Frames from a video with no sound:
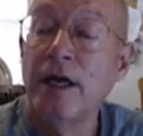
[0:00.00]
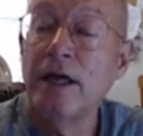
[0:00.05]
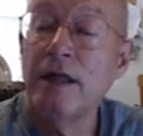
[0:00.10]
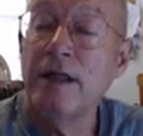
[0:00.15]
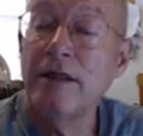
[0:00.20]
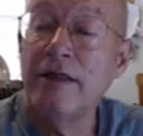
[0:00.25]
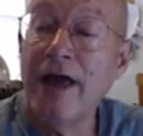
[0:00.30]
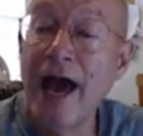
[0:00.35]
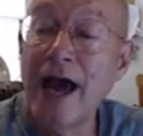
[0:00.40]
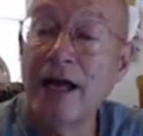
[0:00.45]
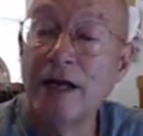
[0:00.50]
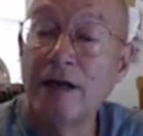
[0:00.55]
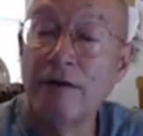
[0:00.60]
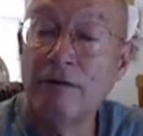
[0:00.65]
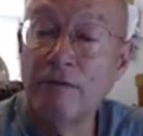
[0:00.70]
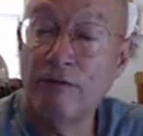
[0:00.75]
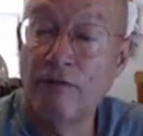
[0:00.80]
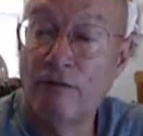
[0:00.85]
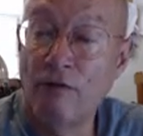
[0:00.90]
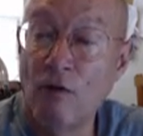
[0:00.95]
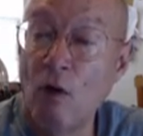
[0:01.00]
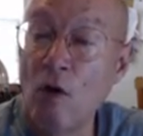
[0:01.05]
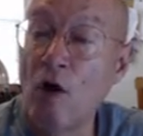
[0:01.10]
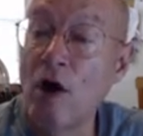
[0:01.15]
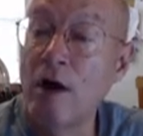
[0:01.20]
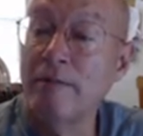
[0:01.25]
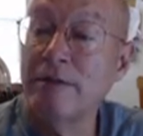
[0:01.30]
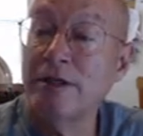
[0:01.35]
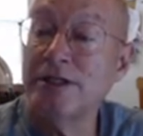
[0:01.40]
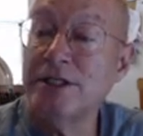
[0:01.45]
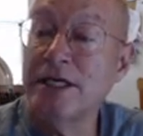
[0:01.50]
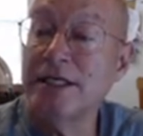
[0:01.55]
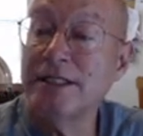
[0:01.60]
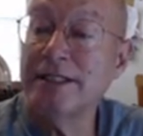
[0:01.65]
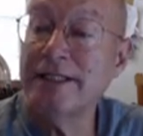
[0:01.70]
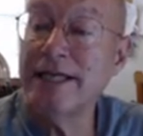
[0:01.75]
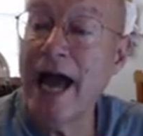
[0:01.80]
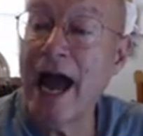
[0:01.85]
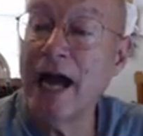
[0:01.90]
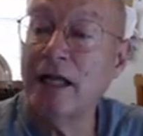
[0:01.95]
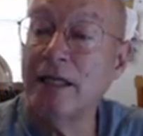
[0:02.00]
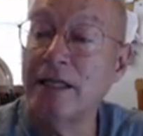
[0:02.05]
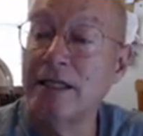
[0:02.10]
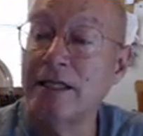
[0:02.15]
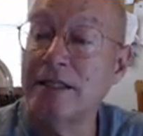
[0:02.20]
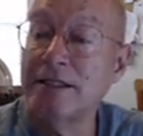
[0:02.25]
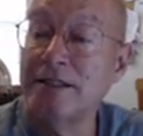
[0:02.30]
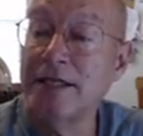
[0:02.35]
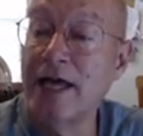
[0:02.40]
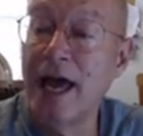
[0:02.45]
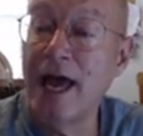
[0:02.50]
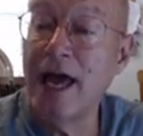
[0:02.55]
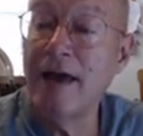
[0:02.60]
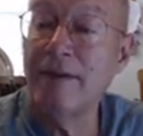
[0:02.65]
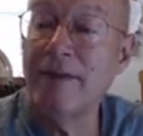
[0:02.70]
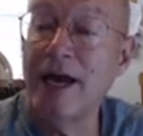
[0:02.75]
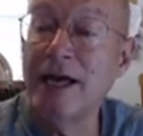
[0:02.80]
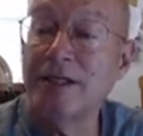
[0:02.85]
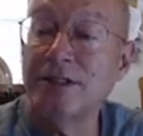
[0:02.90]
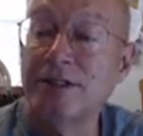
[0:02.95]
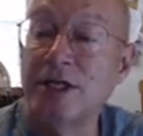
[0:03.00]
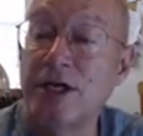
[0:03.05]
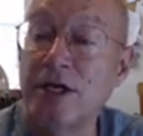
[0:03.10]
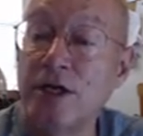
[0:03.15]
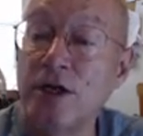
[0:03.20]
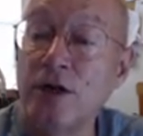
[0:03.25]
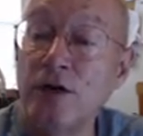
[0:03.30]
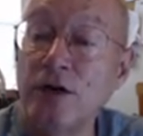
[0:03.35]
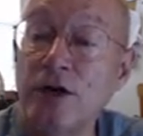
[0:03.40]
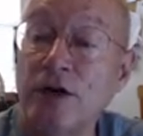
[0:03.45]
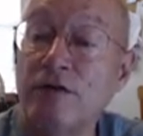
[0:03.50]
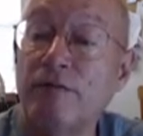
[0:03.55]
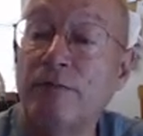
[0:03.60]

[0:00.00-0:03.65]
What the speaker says: that form is exactly the same as the neuter